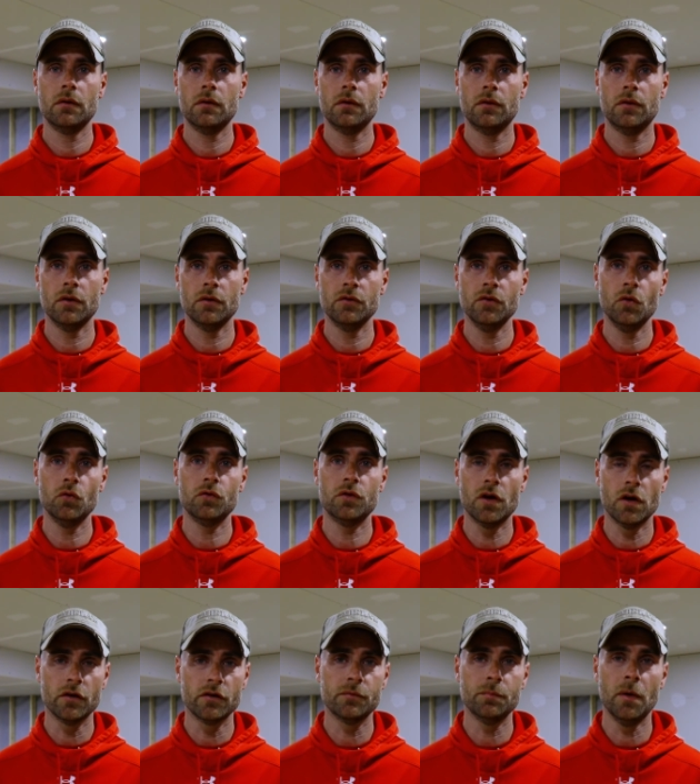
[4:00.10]
there's no
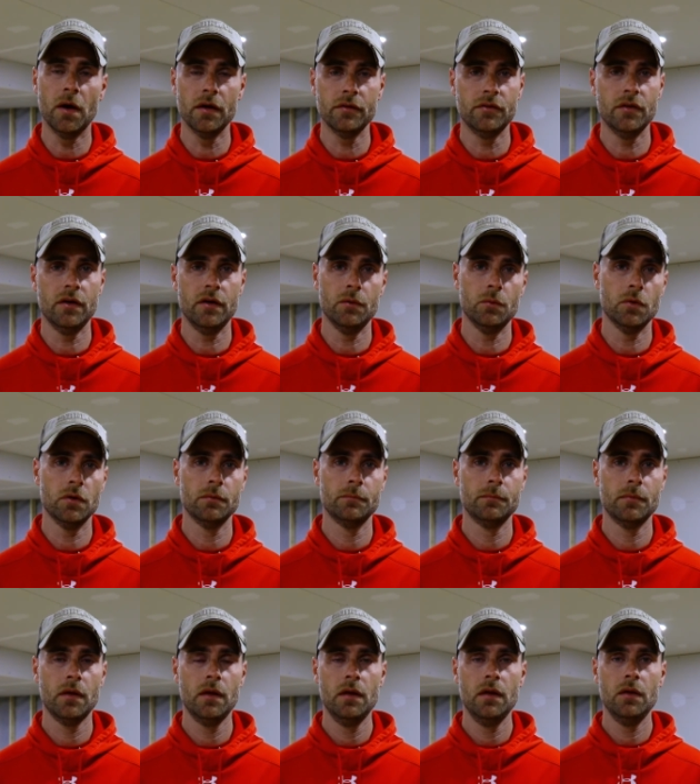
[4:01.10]
dark spots anywhere,
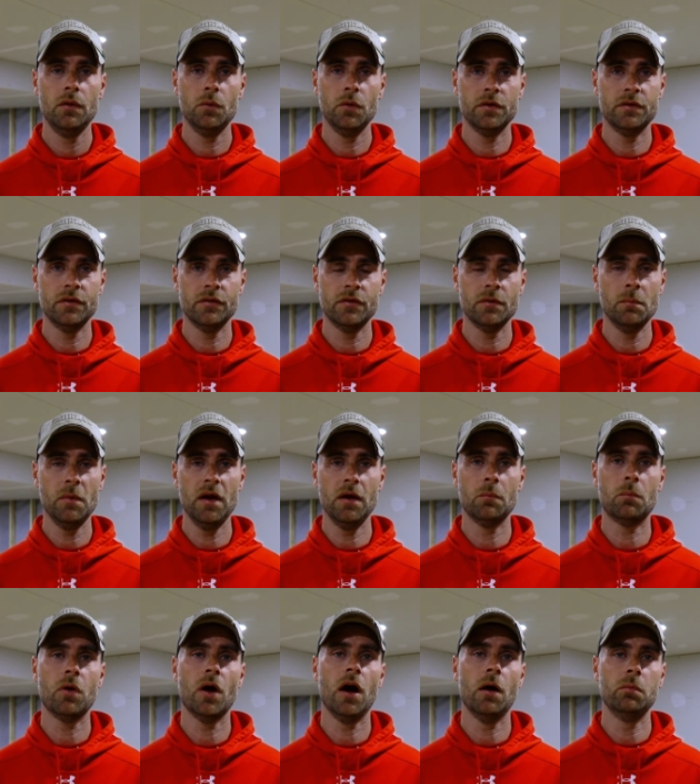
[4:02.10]
which is the main
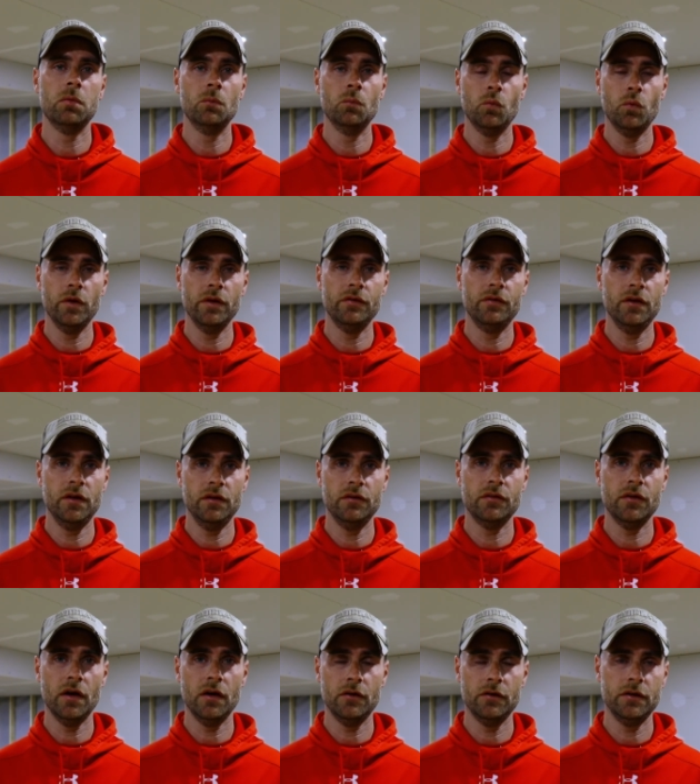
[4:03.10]
problem with these
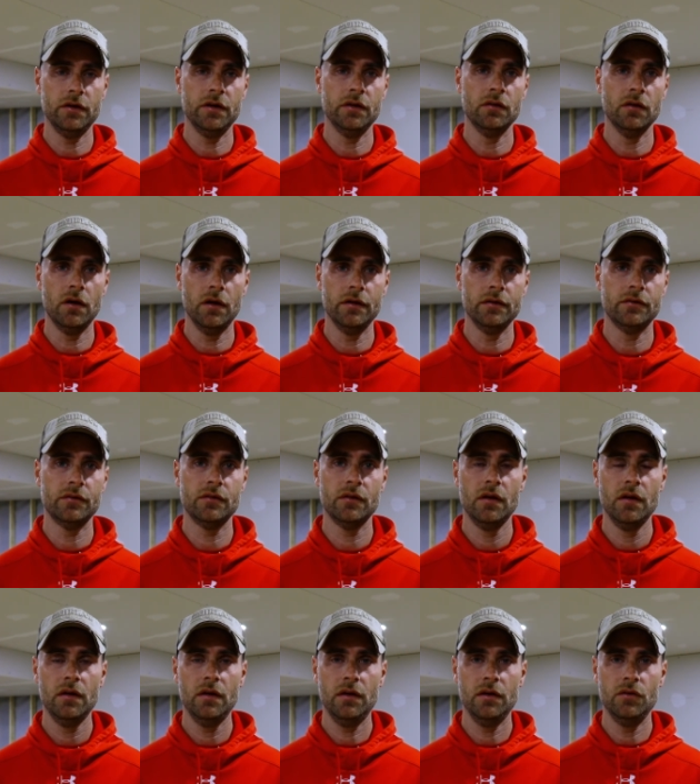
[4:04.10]
LED lights,
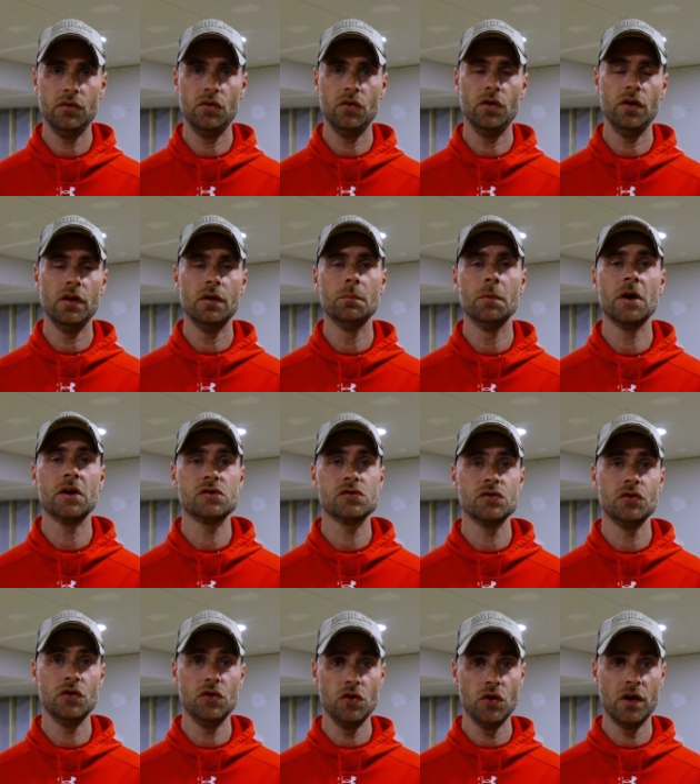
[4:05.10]
is you need to make sure
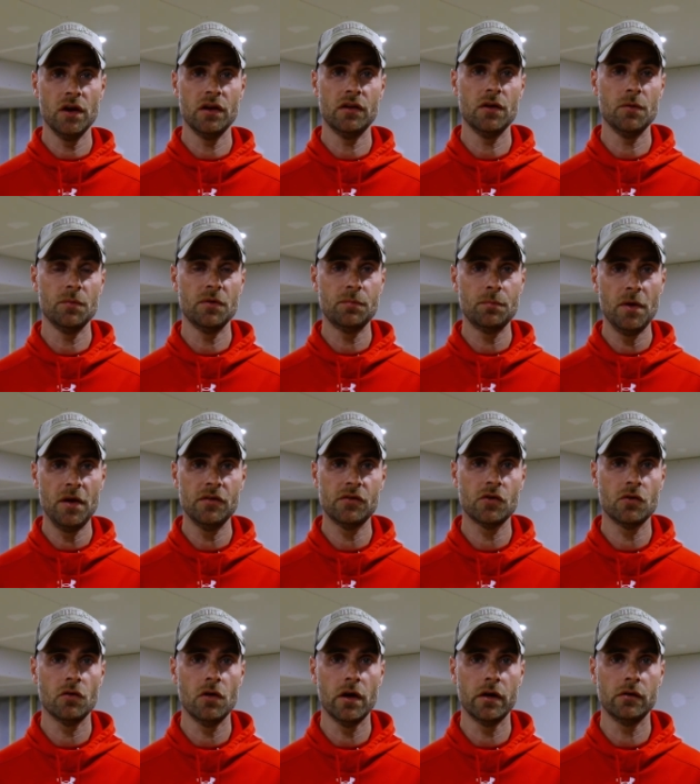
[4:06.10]
that you get them spaced
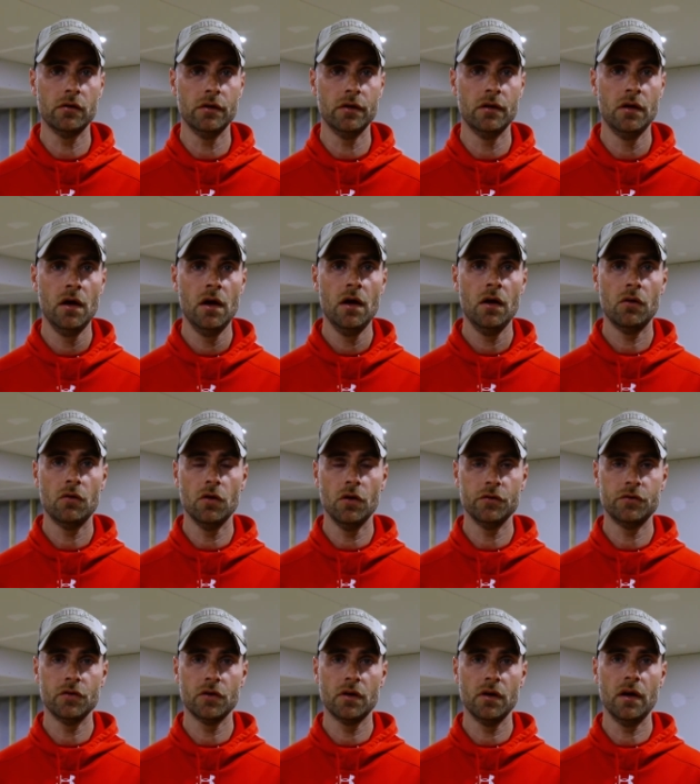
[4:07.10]
correctly or else
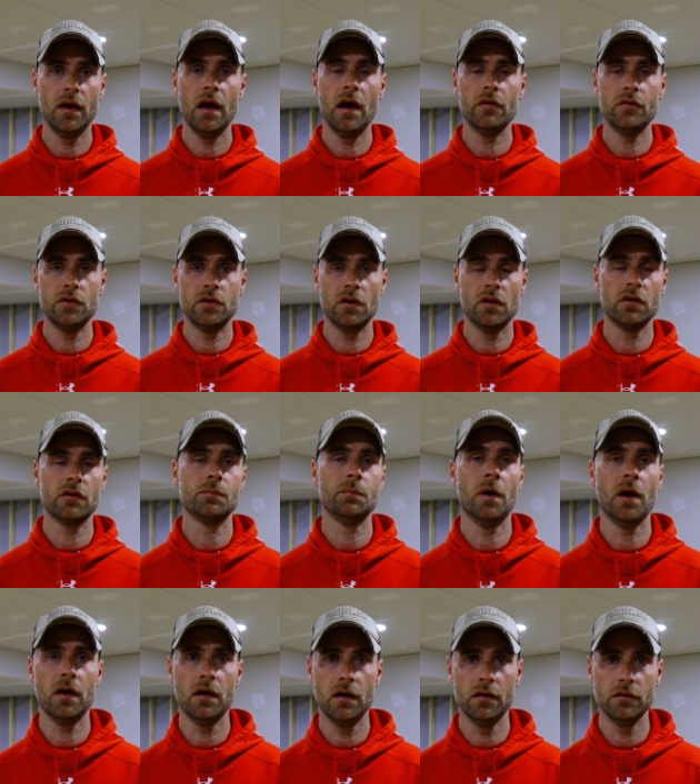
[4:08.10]
you're going to have a dark
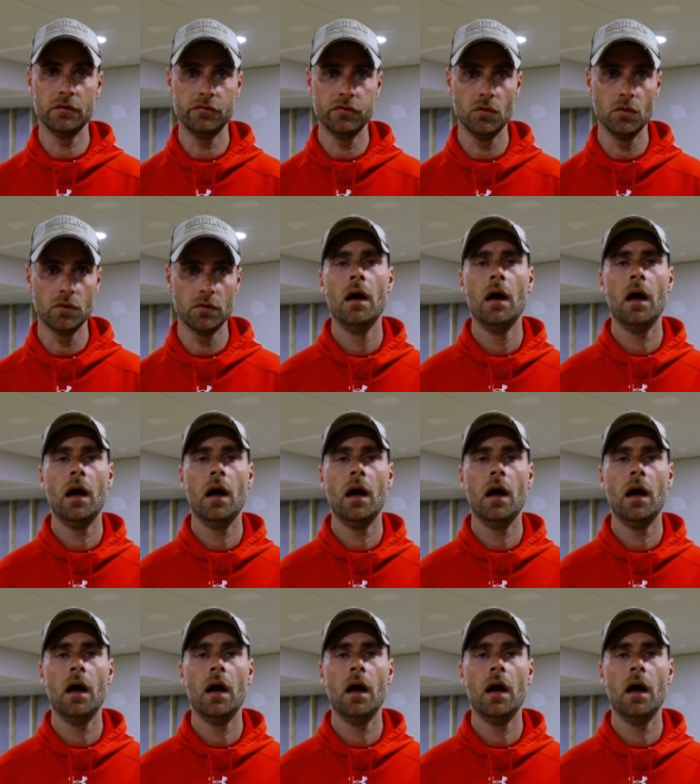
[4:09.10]
spot on the floor.